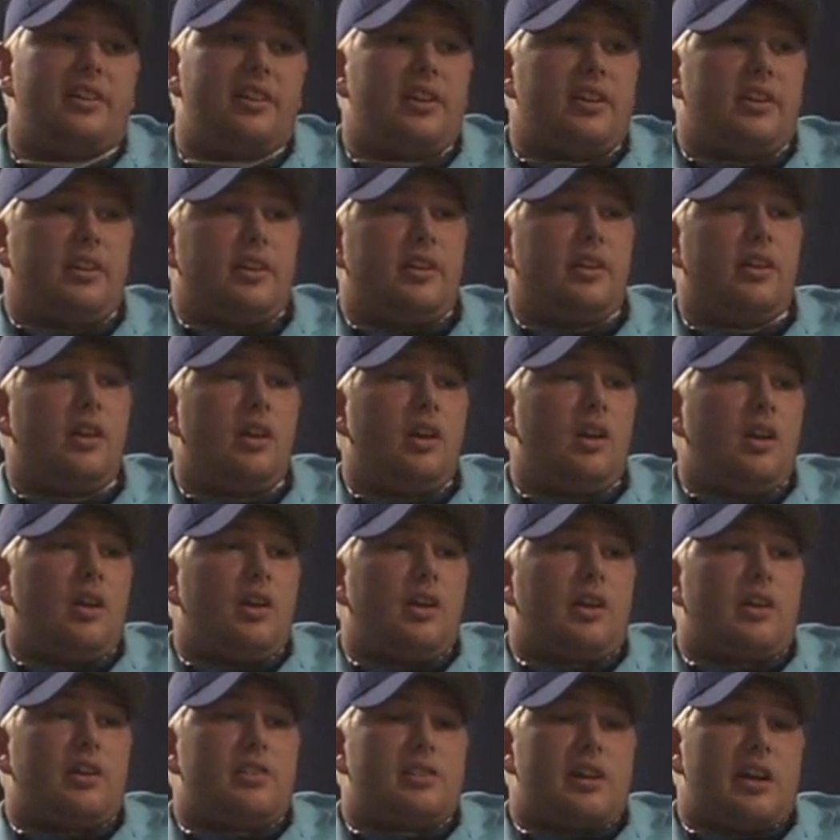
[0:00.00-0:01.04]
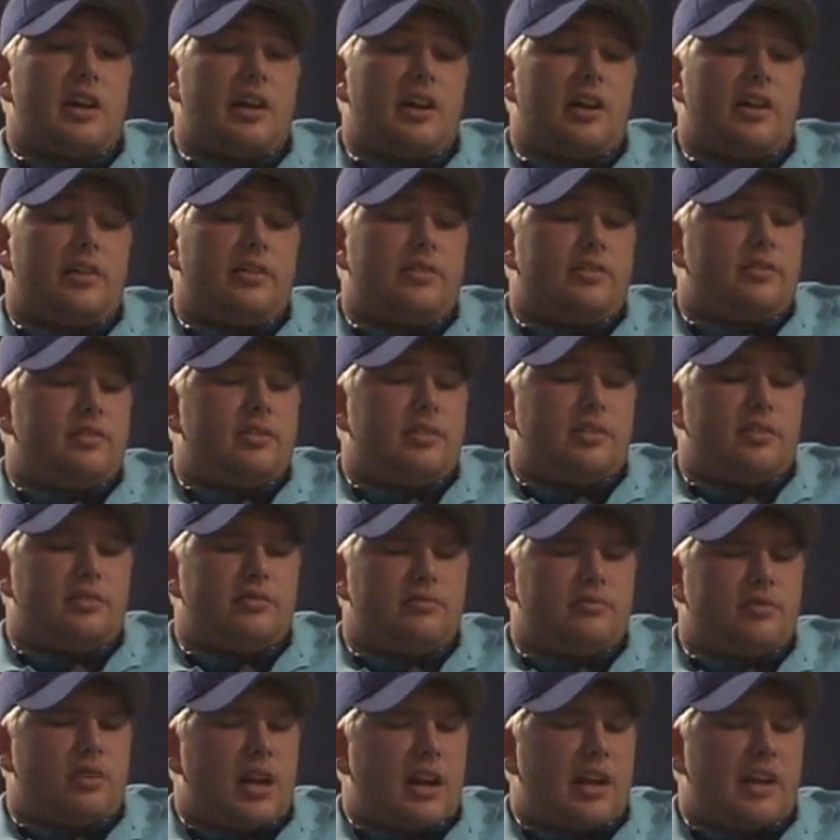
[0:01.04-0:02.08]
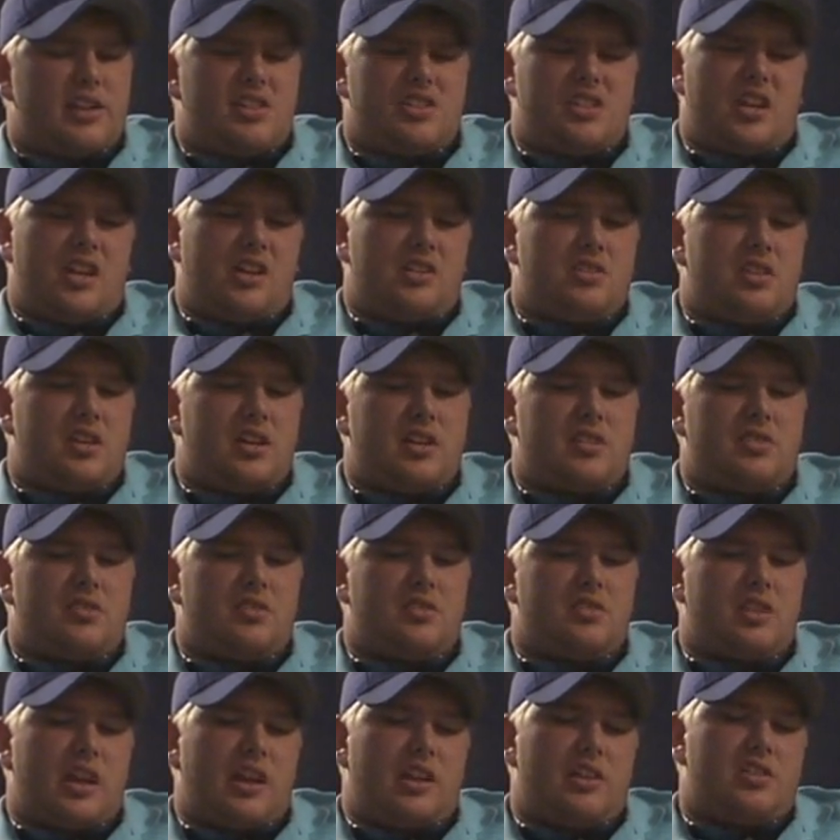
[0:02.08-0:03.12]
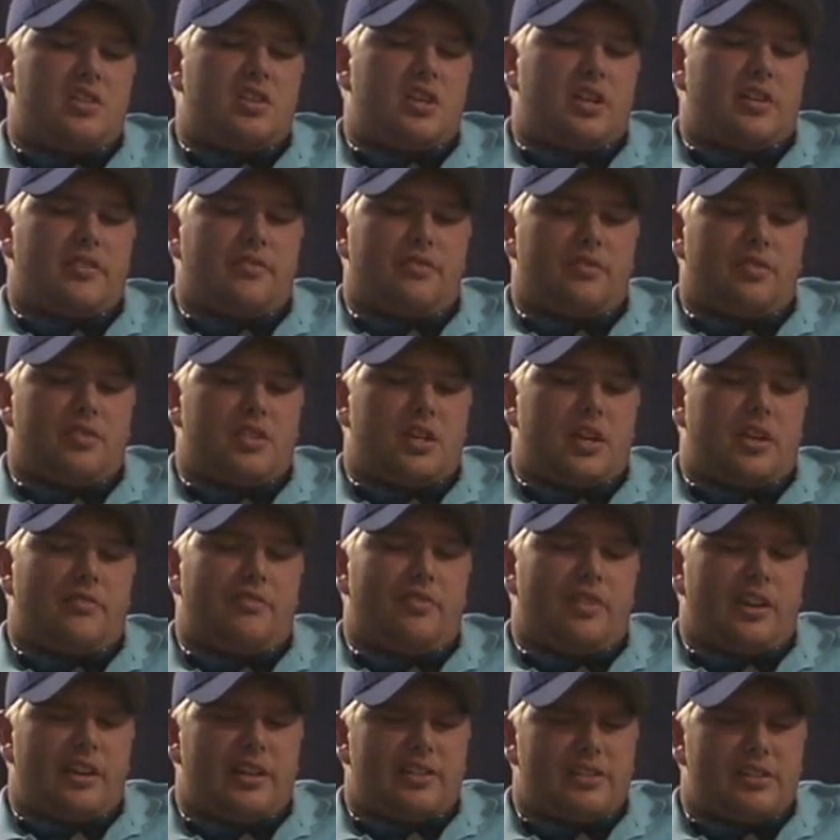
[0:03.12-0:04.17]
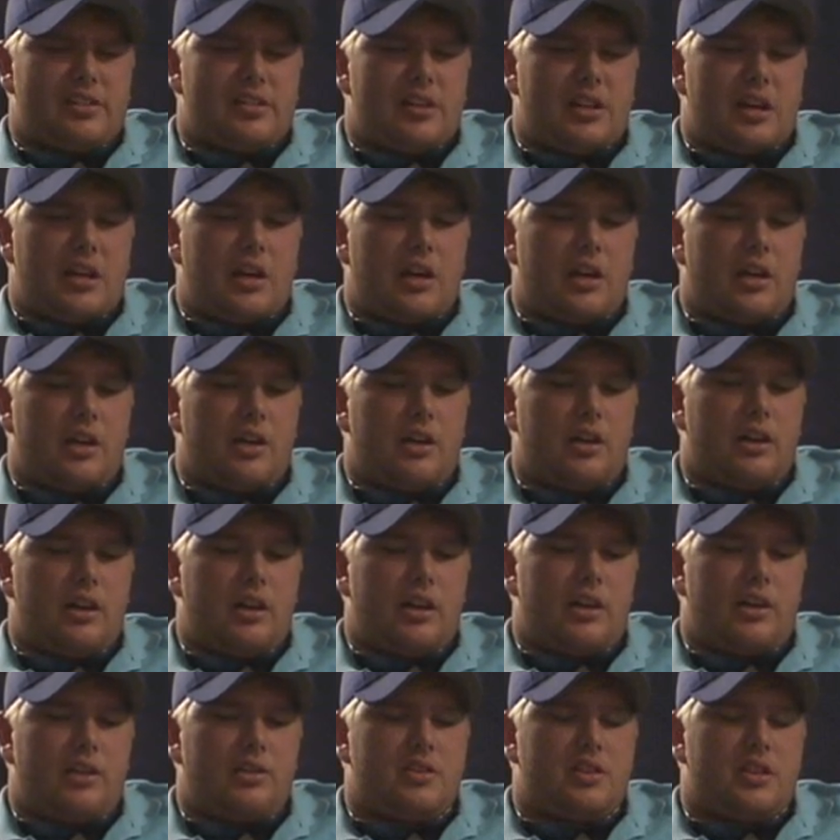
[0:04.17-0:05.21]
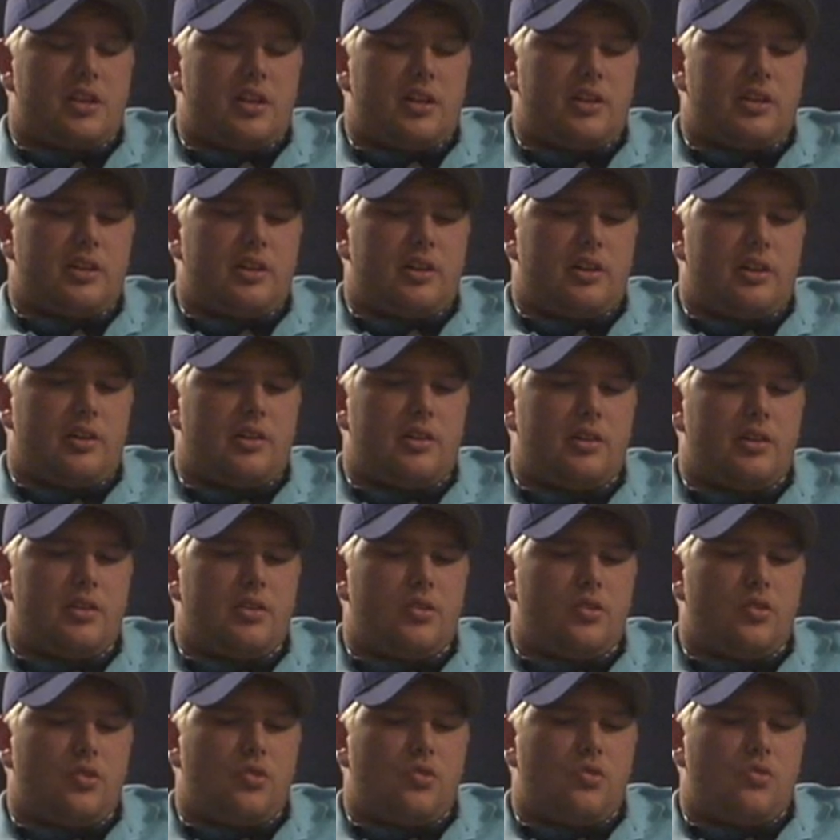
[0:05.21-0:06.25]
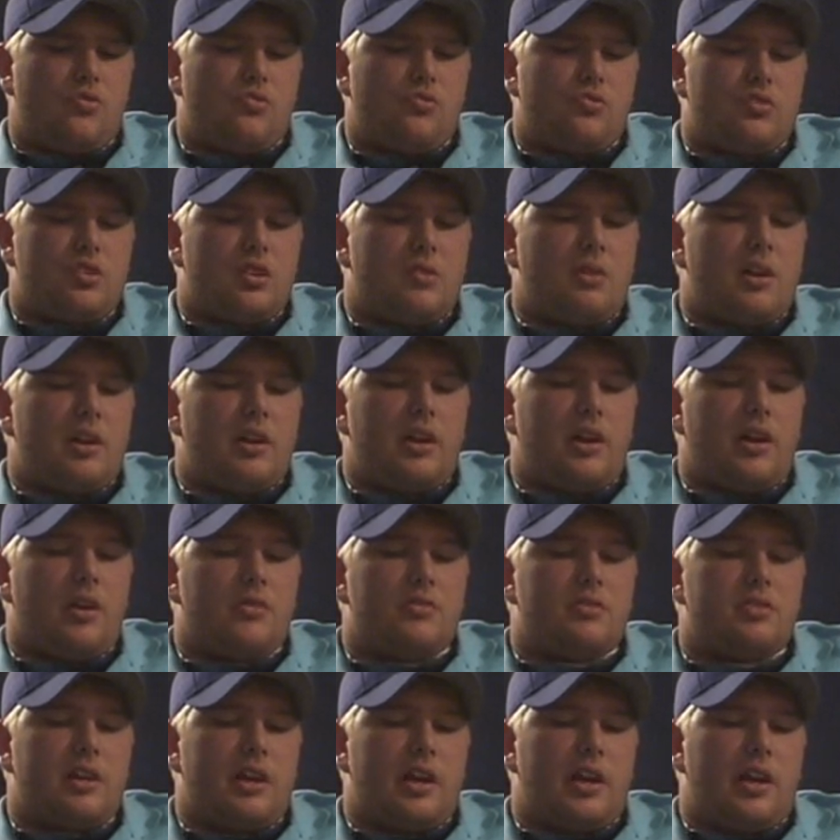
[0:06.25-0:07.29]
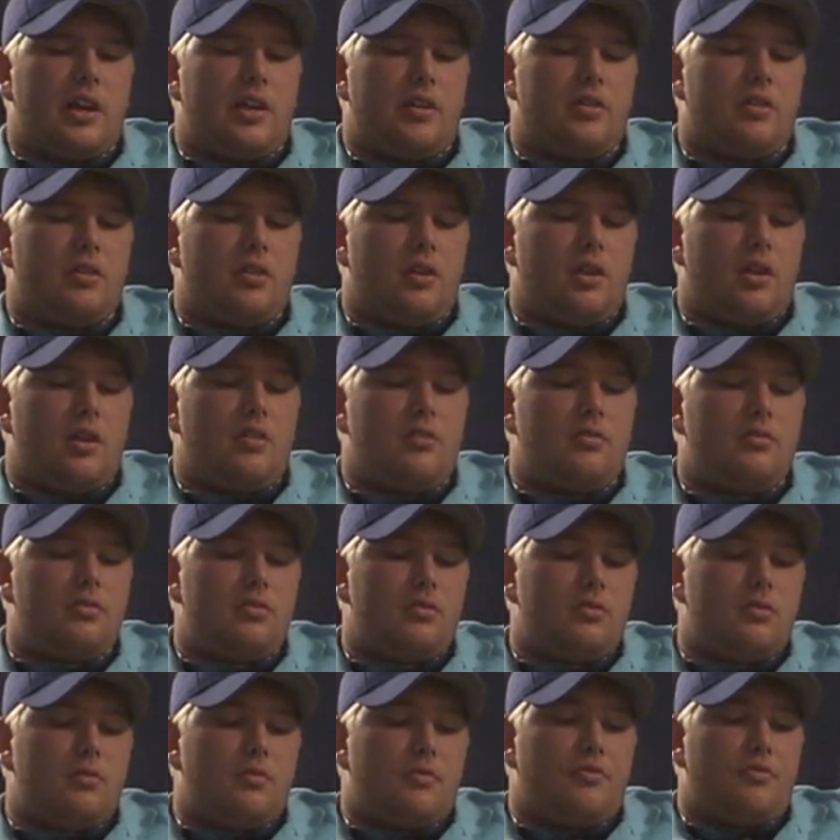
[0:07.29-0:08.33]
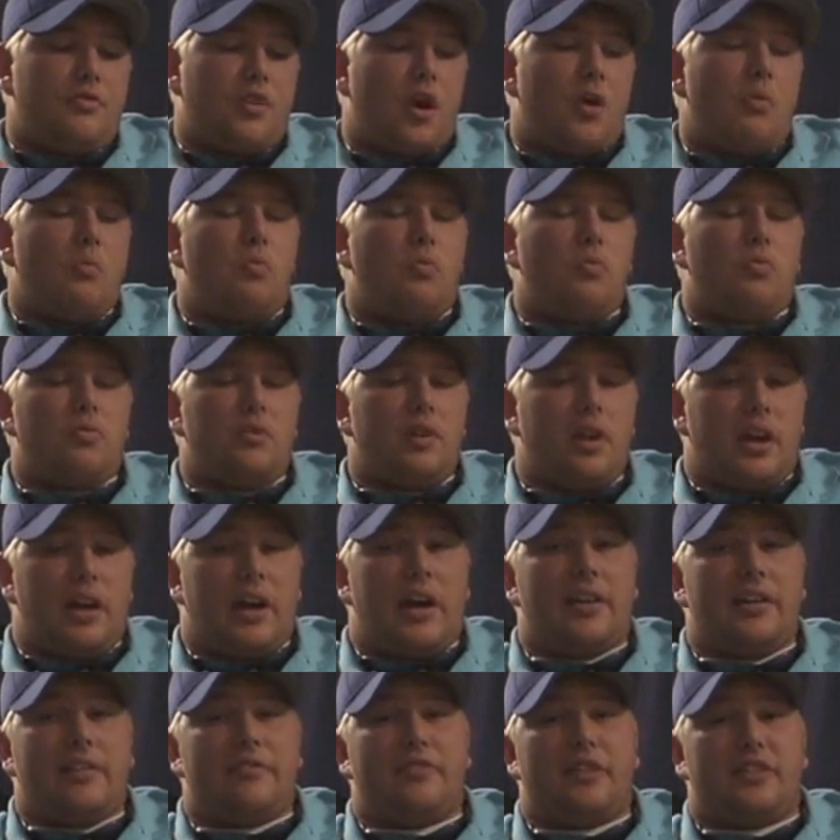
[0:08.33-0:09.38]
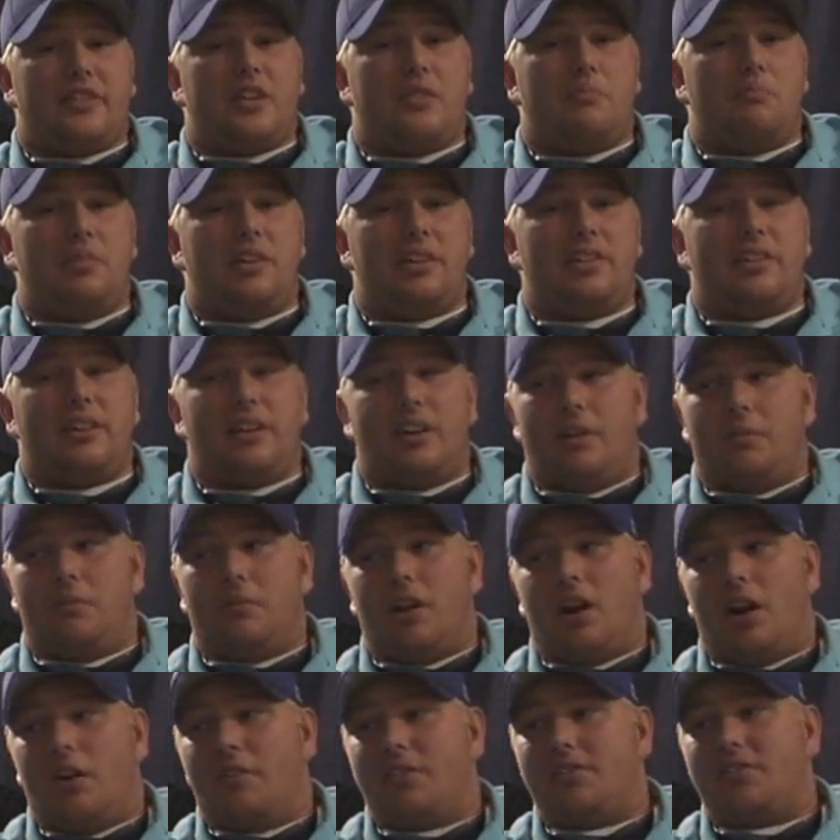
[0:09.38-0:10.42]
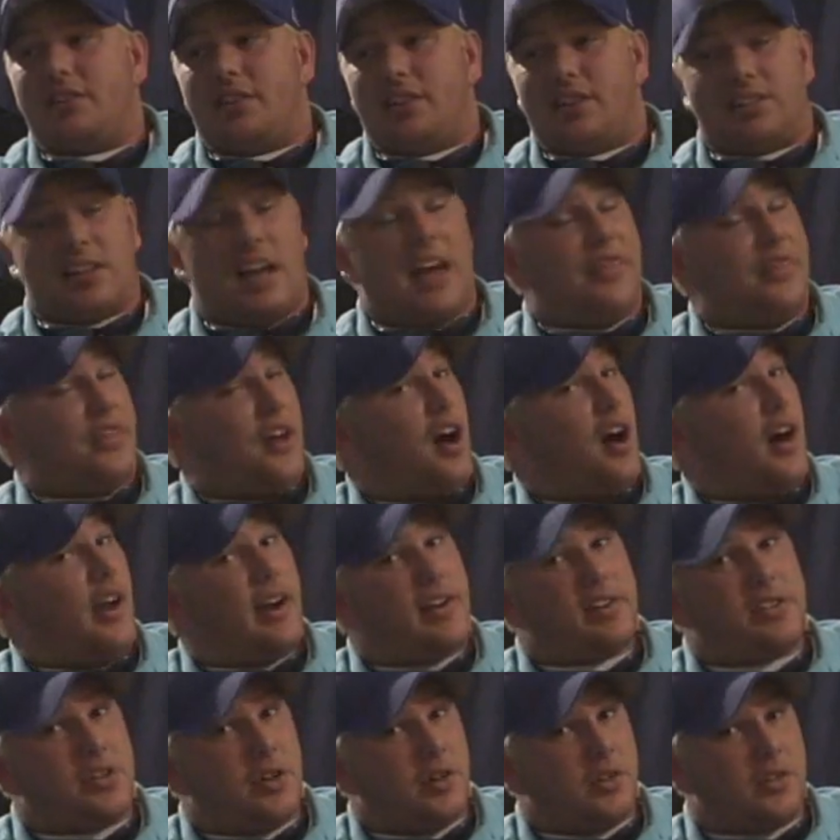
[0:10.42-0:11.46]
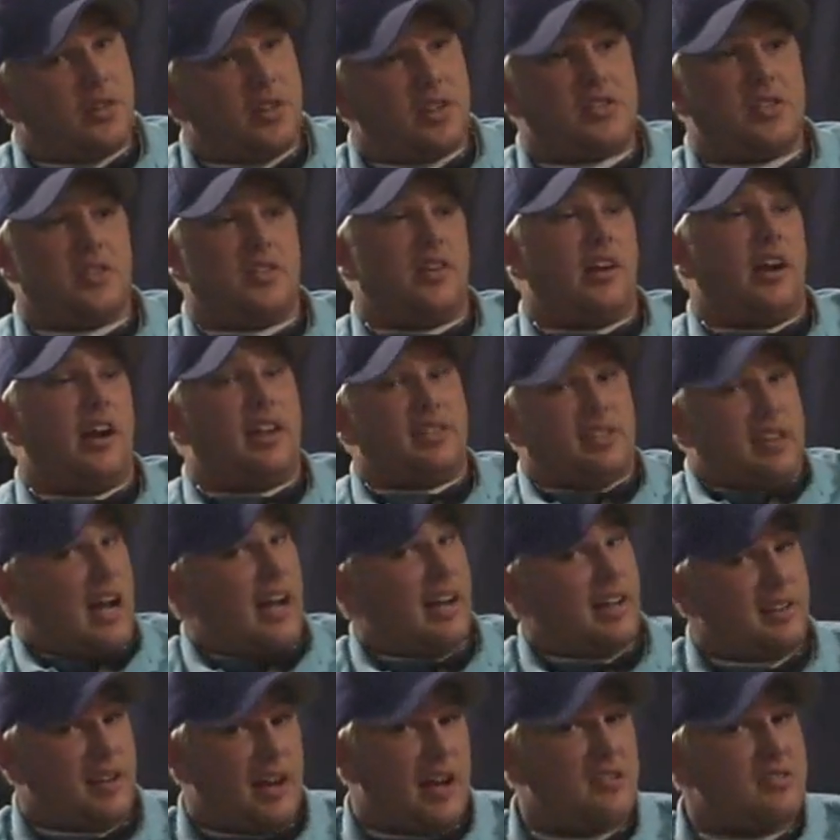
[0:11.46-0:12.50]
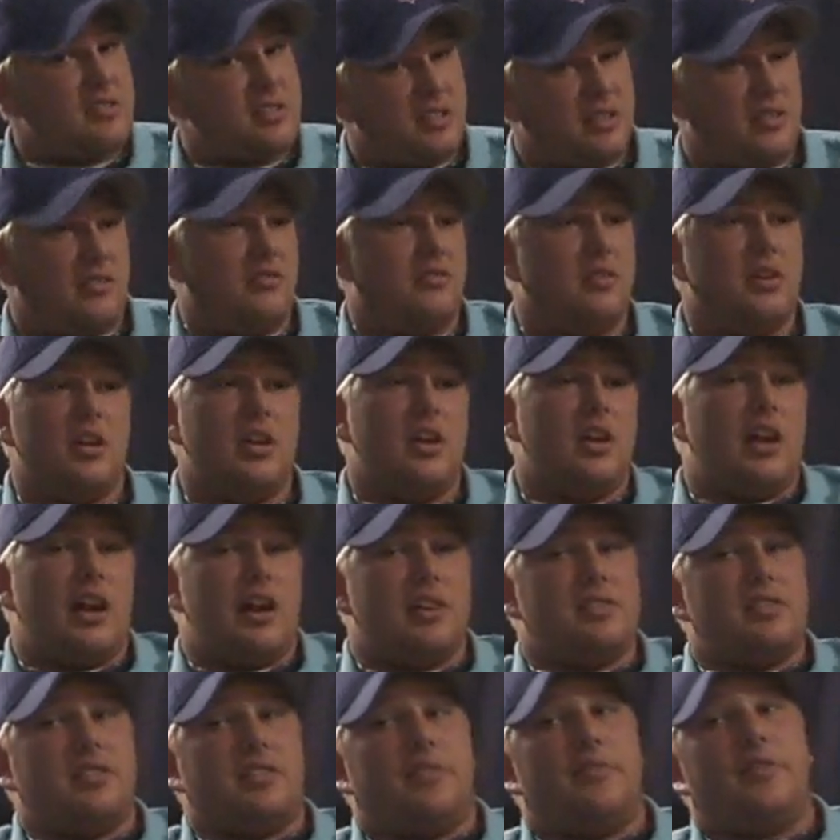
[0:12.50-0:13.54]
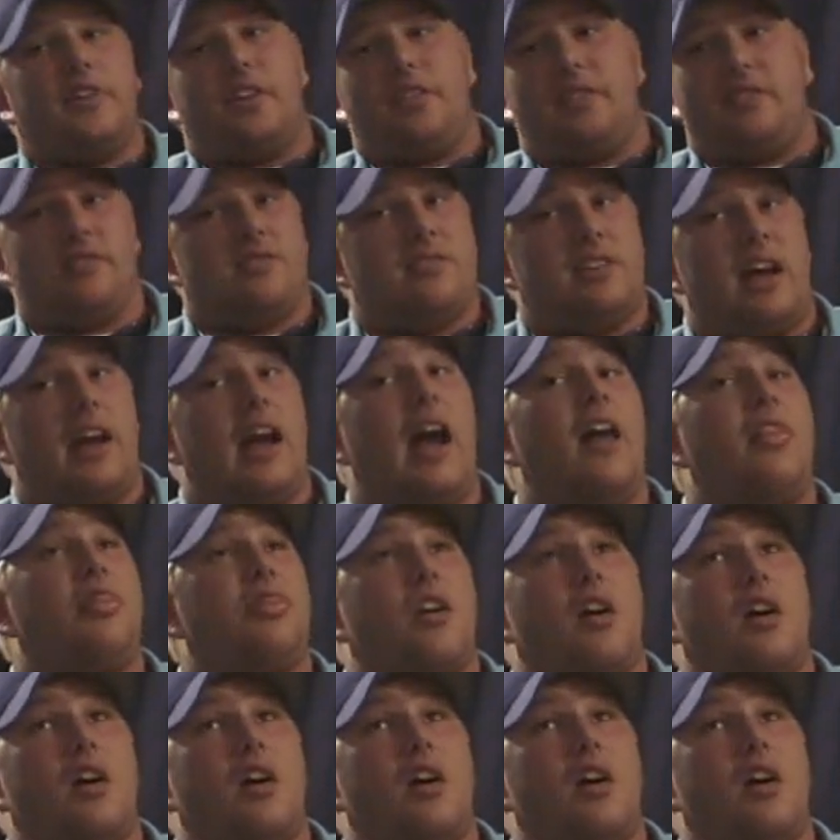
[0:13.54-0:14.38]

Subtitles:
I didn't, because I didn't shake Jester's. I didn't shake Flex's hand. I didn't shake somebody else. And I fucked up big time, obviously, because I thought I shook their hands. I'll still defend to this day. I